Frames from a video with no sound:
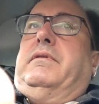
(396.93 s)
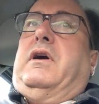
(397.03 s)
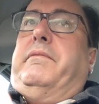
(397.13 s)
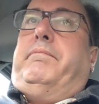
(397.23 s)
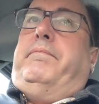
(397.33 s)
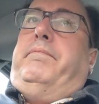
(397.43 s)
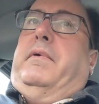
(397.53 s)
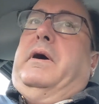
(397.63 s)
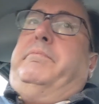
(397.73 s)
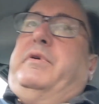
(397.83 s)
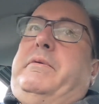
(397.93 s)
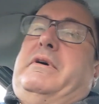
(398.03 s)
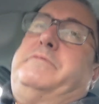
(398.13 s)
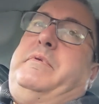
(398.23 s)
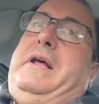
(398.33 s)
I, I pretty
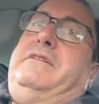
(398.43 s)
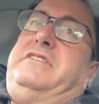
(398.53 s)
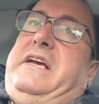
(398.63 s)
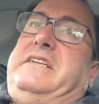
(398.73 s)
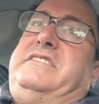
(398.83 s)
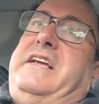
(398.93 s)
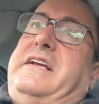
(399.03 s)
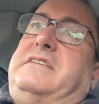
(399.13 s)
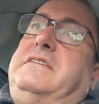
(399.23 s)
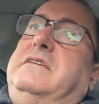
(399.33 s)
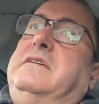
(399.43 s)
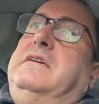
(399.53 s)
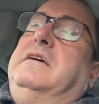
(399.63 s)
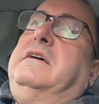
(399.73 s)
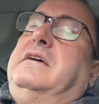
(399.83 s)
much pronounced it extinct
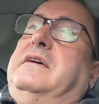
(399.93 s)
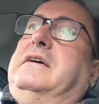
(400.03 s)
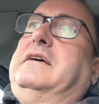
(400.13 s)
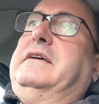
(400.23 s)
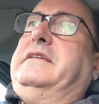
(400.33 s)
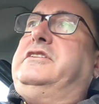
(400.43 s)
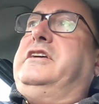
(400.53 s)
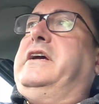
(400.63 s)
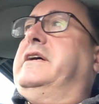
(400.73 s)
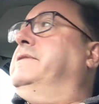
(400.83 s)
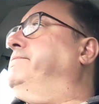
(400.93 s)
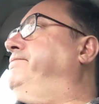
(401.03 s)
uh, this year.